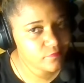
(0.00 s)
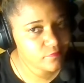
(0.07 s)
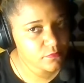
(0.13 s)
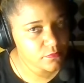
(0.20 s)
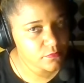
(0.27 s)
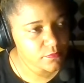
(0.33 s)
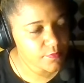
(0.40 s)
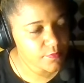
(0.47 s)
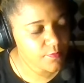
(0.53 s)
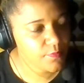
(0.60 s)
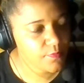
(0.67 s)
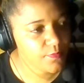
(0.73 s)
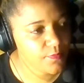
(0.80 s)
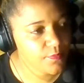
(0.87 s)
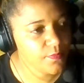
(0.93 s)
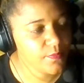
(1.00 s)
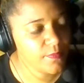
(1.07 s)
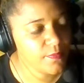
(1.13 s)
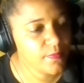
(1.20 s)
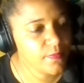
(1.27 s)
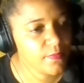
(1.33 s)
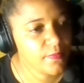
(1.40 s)

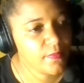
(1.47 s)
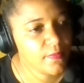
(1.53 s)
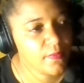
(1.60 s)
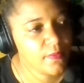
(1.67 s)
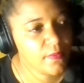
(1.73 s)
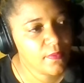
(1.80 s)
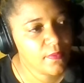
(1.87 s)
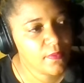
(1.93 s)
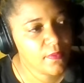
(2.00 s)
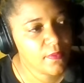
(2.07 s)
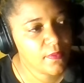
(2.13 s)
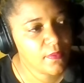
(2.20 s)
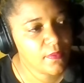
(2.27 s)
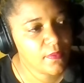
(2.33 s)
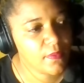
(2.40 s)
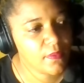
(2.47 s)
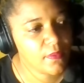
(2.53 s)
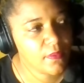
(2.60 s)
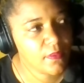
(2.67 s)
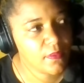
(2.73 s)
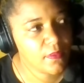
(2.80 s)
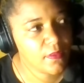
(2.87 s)

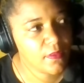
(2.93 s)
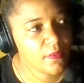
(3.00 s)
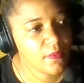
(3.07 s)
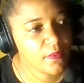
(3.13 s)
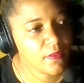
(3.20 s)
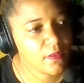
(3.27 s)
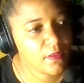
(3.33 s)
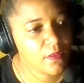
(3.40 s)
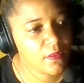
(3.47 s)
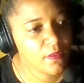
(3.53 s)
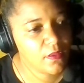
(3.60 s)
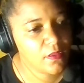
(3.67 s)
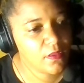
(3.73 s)
[no speech]